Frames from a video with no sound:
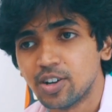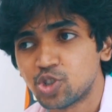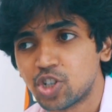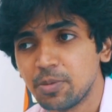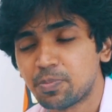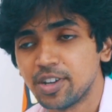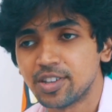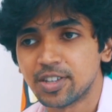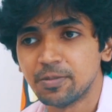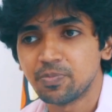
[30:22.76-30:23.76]
Shri
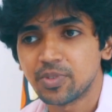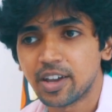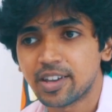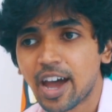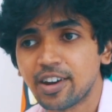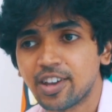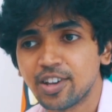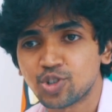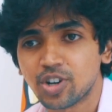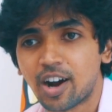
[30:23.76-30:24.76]
Priyatham, a
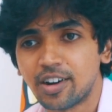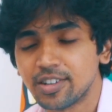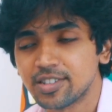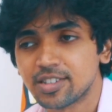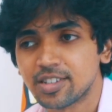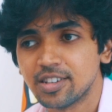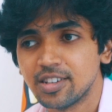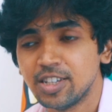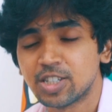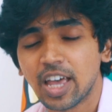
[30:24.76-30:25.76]
caricature artist.
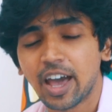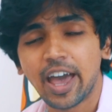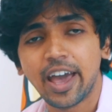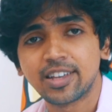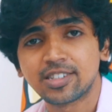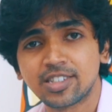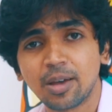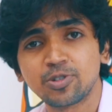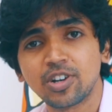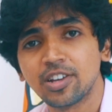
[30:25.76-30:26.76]
He's
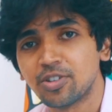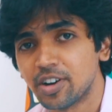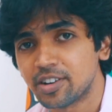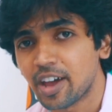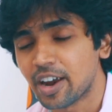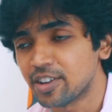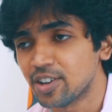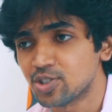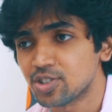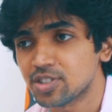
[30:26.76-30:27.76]
exceptionally good at
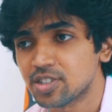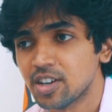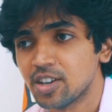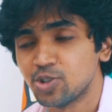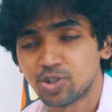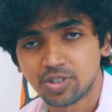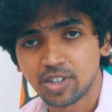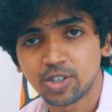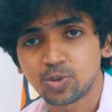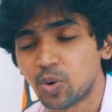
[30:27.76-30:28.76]
caricatures. You should
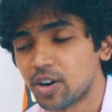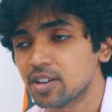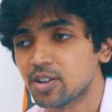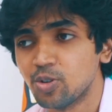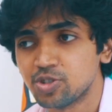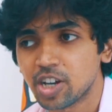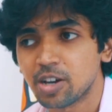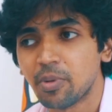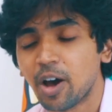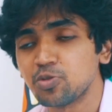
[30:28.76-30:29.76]
see his work. Go check
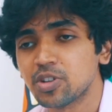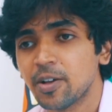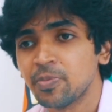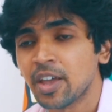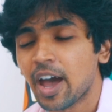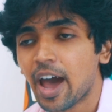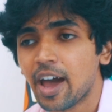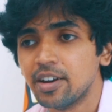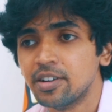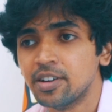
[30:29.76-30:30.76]
him out.
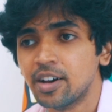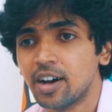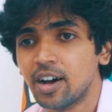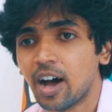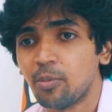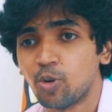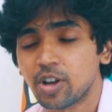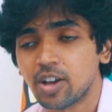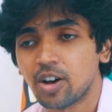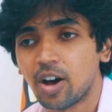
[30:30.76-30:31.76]
And I'm
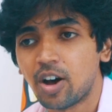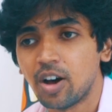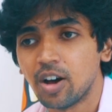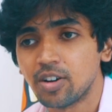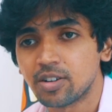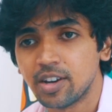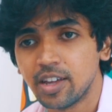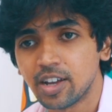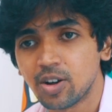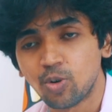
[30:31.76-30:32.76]
working on
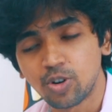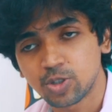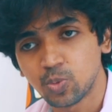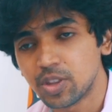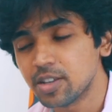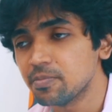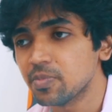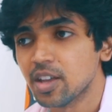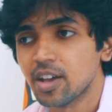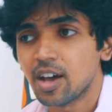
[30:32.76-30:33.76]
creating a course with
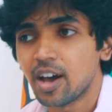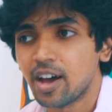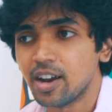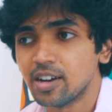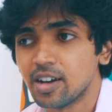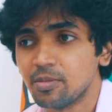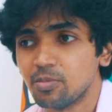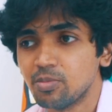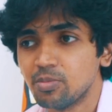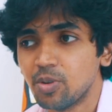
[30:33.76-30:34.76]
him. And
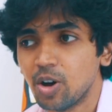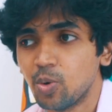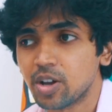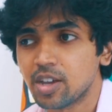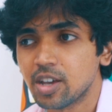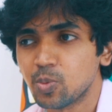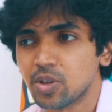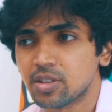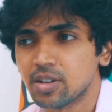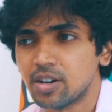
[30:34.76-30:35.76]
I'm working
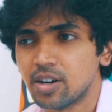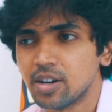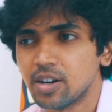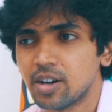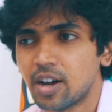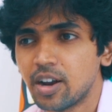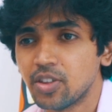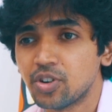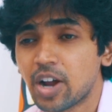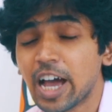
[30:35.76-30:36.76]
with
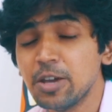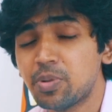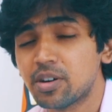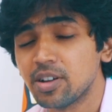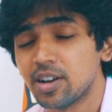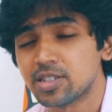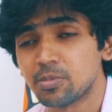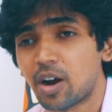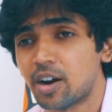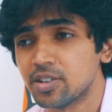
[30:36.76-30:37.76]
another
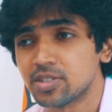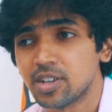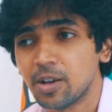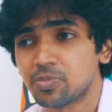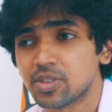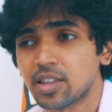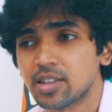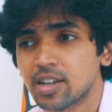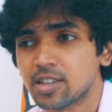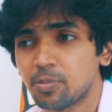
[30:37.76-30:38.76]
hyper-realism artist named
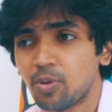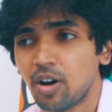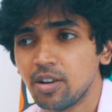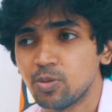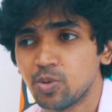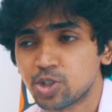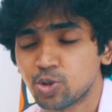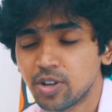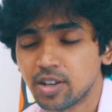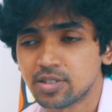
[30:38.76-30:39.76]
Tathagata Paul. We're
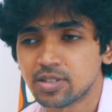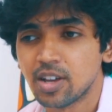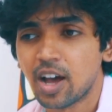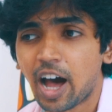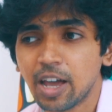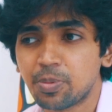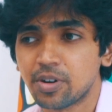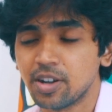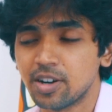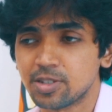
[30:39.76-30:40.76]
shooting his
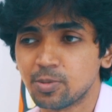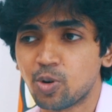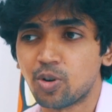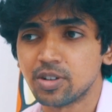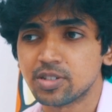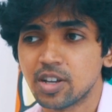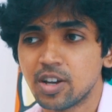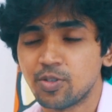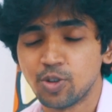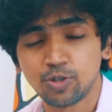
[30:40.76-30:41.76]
hyper-realism course
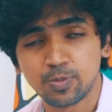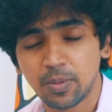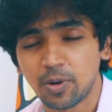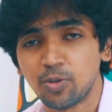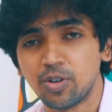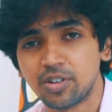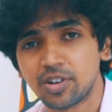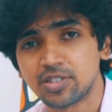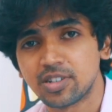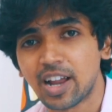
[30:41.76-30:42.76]
for those people who are
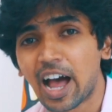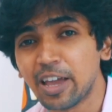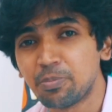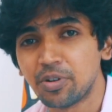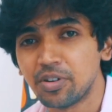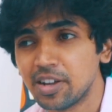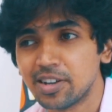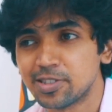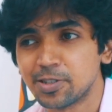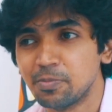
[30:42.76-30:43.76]
interested in
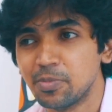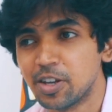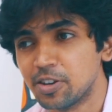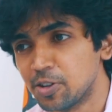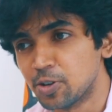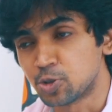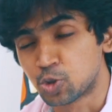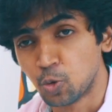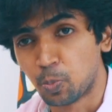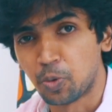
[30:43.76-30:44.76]
hyper-realism, in
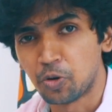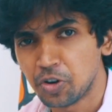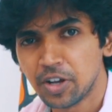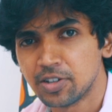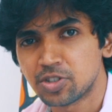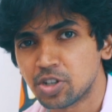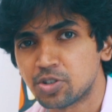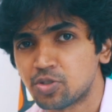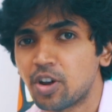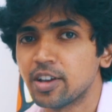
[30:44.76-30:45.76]
super
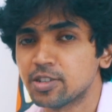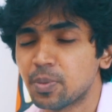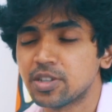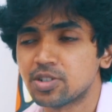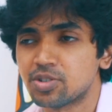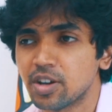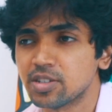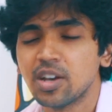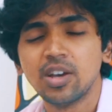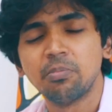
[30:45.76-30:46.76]
realistic drawings, pencil
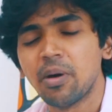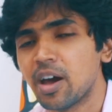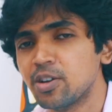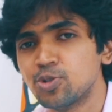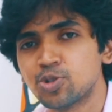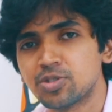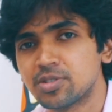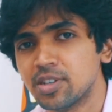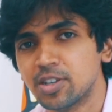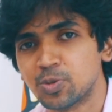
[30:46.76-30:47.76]
drawings. Man, you should
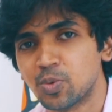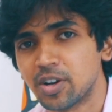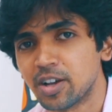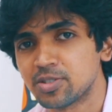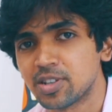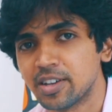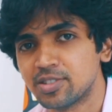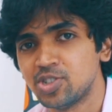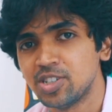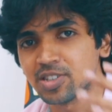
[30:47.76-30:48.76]
see his work. I was
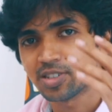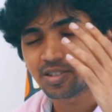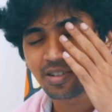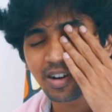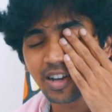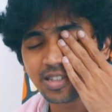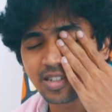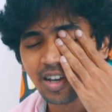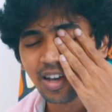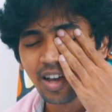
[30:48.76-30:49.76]
like, Jesus
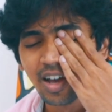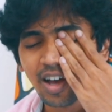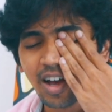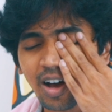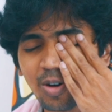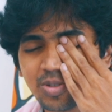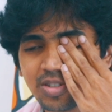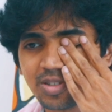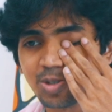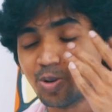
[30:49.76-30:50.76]
Christ, how is
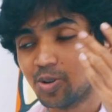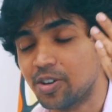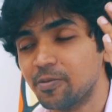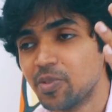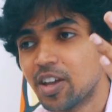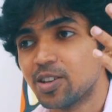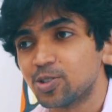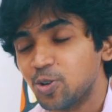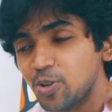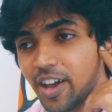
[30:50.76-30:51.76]
it so good?
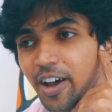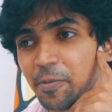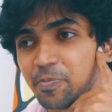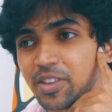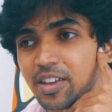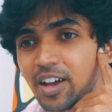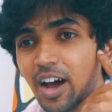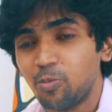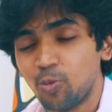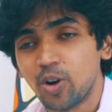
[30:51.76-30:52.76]
So yeah,
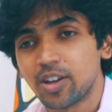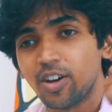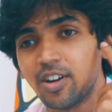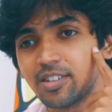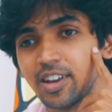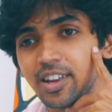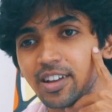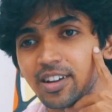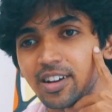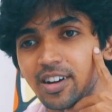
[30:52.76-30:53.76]
I'm working on
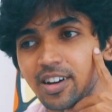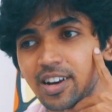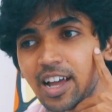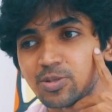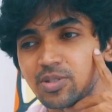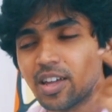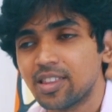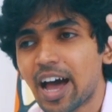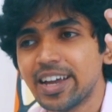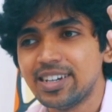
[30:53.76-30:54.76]
creating a class.
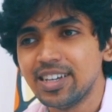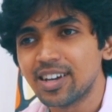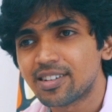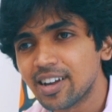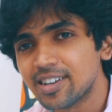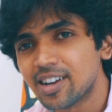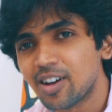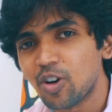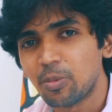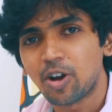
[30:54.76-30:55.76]
The idea right
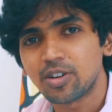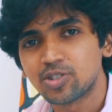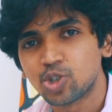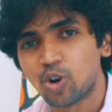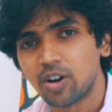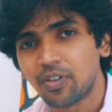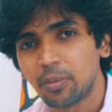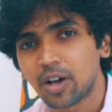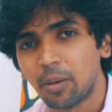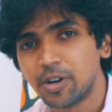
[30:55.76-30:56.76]
now, I'm not sure if
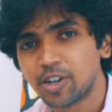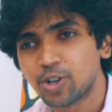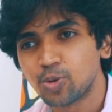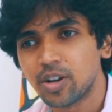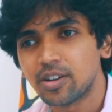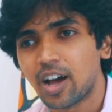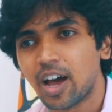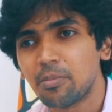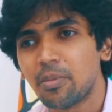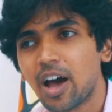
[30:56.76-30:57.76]
I'm committed to it.
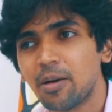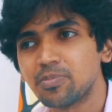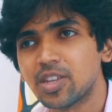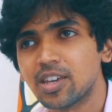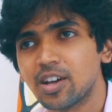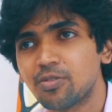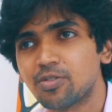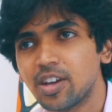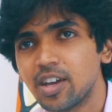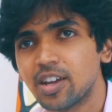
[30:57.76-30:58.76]
I'm thinking of
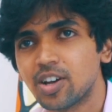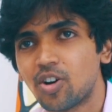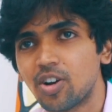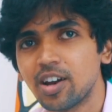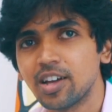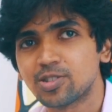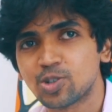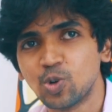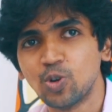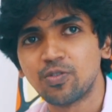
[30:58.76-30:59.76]
creating an online school